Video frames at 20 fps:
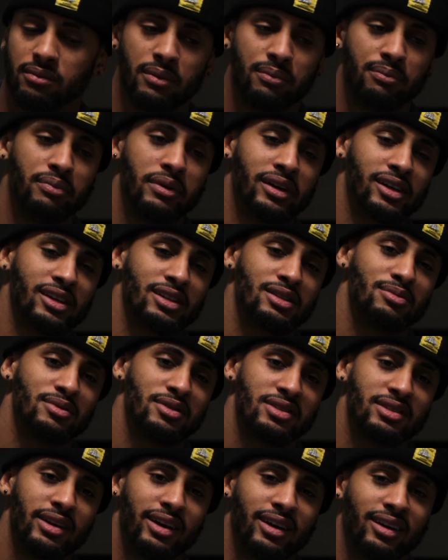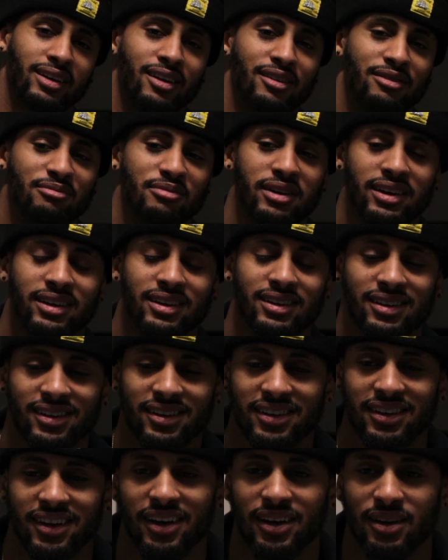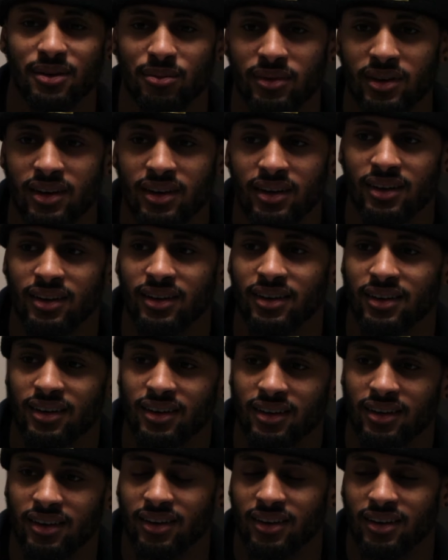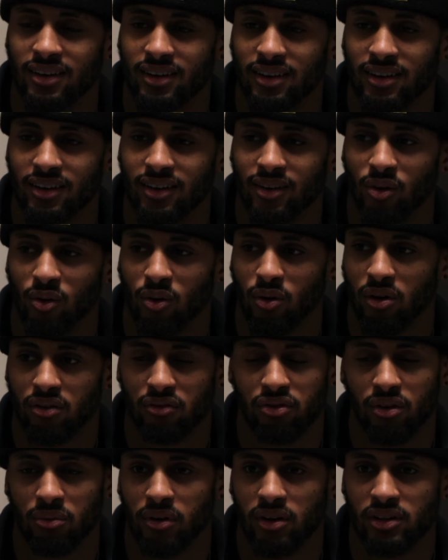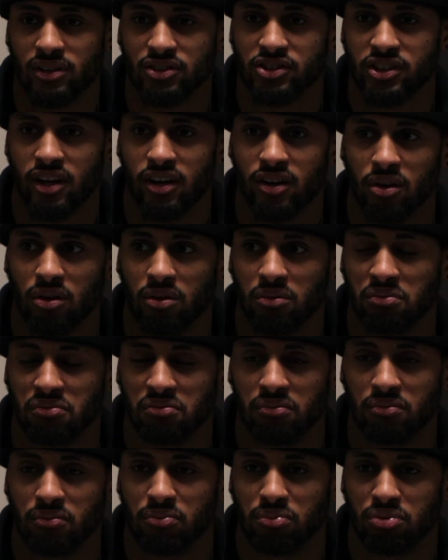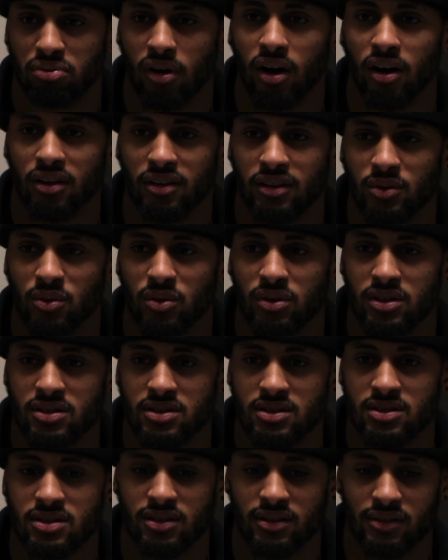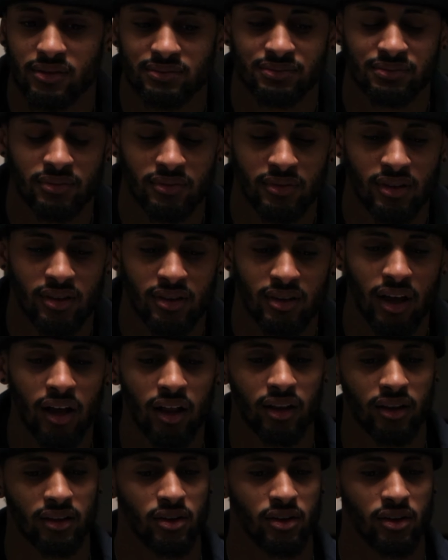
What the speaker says: biggest mistake I've made in a game, or in football in general, probably was, you